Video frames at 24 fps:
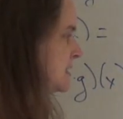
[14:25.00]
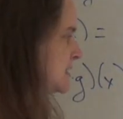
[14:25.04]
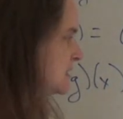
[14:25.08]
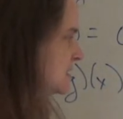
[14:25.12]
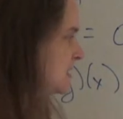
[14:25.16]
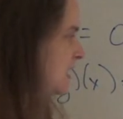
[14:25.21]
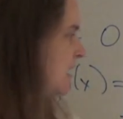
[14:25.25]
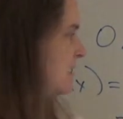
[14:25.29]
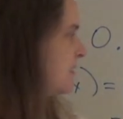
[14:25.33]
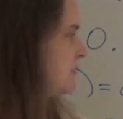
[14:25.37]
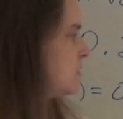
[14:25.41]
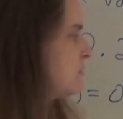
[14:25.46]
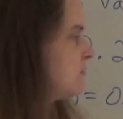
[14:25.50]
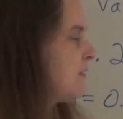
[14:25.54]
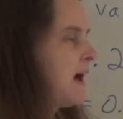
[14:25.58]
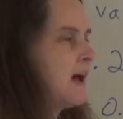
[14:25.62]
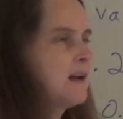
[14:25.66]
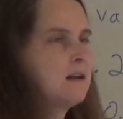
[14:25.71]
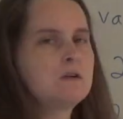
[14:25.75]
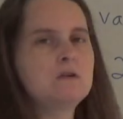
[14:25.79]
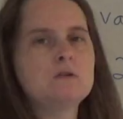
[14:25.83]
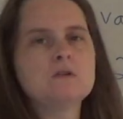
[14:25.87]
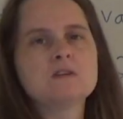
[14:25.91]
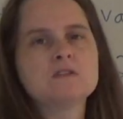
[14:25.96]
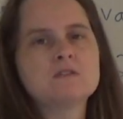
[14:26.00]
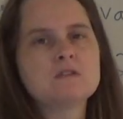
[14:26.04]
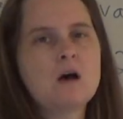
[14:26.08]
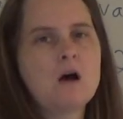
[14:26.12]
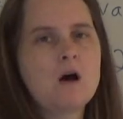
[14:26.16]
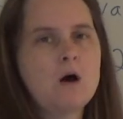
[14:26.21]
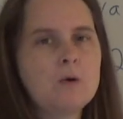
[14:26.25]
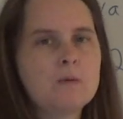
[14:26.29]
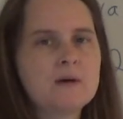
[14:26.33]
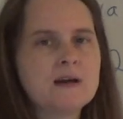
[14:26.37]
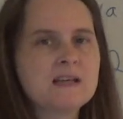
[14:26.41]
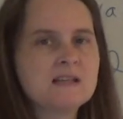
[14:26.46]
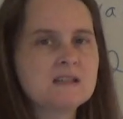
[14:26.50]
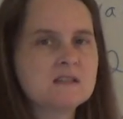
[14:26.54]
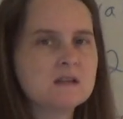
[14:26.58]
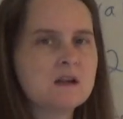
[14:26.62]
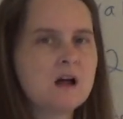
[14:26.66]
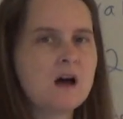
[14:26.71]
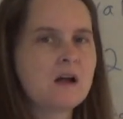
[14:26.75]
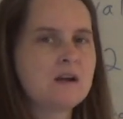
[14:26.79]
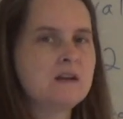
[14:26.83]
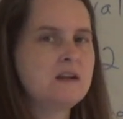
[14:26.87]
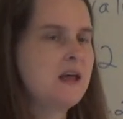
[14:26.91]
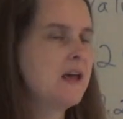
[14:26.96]
inside of the radical is always
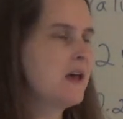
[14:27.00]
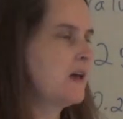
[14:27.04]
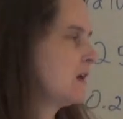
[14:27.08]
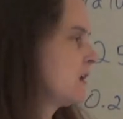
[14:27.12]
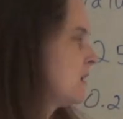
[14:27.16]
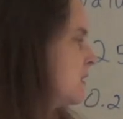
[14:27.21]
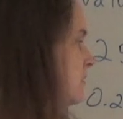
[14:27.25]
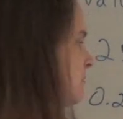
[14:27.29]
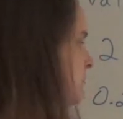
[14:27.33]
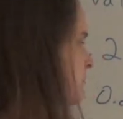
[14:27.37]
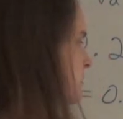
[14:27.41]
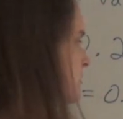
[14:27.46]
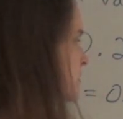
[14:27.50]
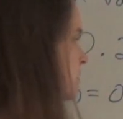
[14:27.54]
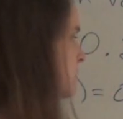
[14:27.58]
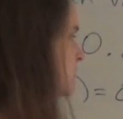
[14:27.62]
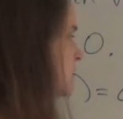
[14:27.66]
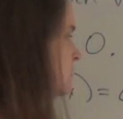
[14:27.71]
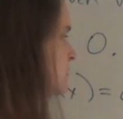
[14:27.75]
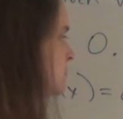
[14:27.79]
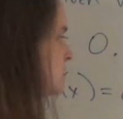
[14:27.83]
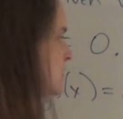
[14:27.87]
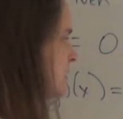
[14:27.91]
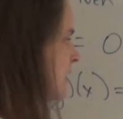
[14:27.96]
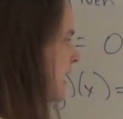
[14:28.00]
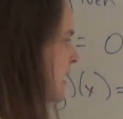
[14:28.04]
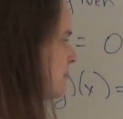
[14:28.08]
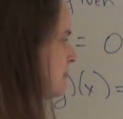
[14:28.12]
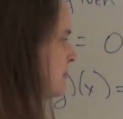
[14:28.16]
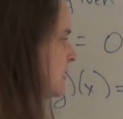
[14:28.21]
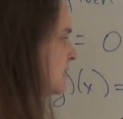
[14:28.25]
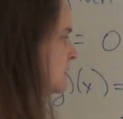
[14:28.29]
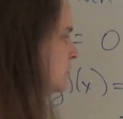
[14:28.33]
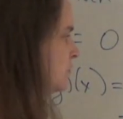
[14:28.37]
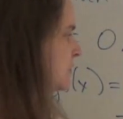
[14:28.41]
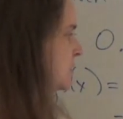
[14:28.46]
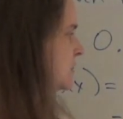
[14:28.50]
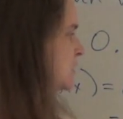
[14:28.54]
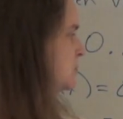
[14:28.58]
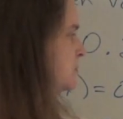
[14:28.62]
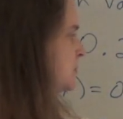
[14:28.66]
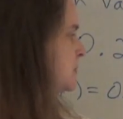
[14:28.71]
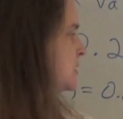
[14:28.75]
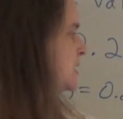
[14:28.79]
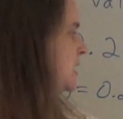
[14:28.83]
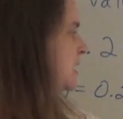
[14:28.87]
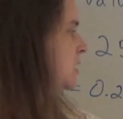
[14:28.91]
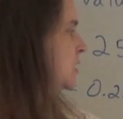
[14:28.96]
non-negative. So that means for this
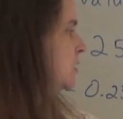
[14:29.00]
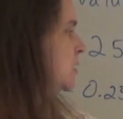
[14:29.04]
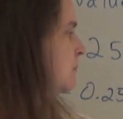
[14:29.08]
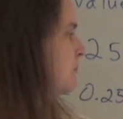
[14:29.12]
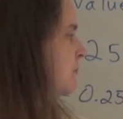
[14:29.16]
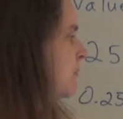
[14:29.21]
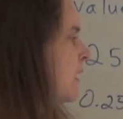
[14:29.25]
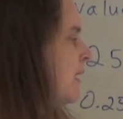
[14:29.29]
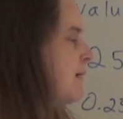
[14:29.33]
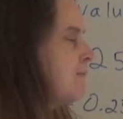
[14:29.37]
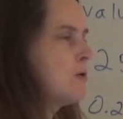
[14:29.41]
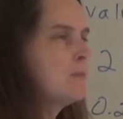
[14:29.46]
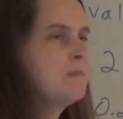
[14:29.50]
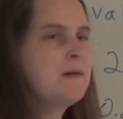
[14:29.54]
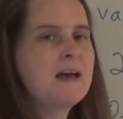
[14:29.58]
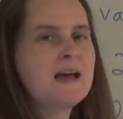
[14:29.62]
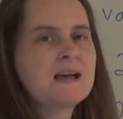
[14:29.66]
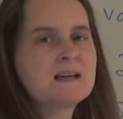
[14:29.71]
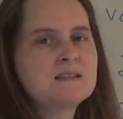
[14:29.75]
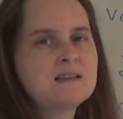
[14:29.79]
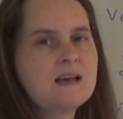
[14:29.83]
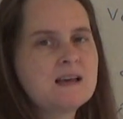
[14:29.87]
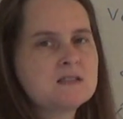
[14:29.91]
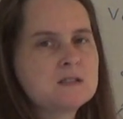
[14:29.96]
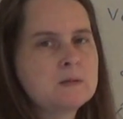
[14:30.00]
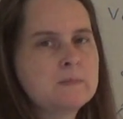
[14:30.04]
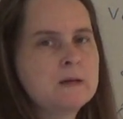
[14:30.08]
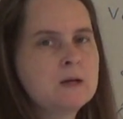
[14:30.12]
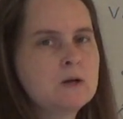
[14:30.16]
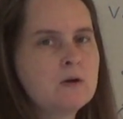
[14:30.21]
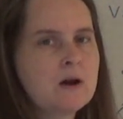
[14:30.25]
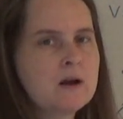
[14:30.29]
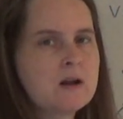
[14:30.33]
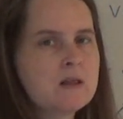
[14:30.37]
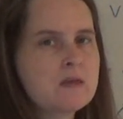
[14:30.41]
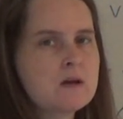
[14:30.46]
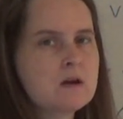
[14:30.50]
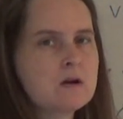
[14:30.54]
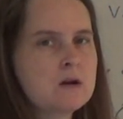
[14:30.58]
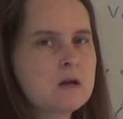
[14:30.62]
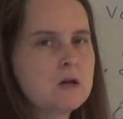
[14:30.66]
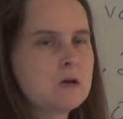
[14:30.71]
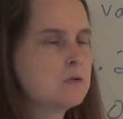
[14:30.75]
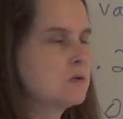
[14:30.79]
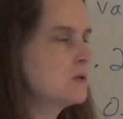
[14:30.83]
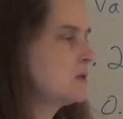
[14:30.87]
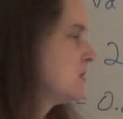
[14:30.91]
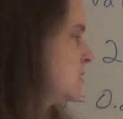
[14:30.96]
particular problem, x has to be greater than or equal